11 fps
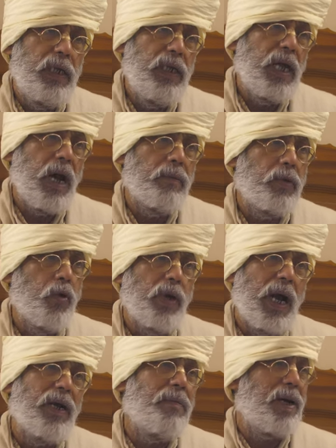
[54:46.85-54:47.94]
Leela of
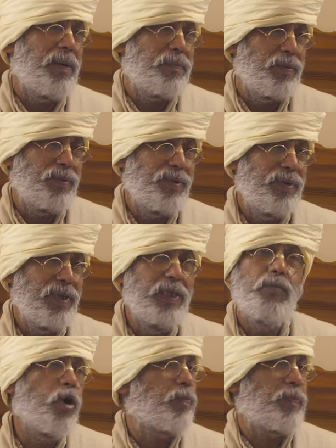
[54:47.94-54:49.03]
Gauranga Mahaprabhu. It is more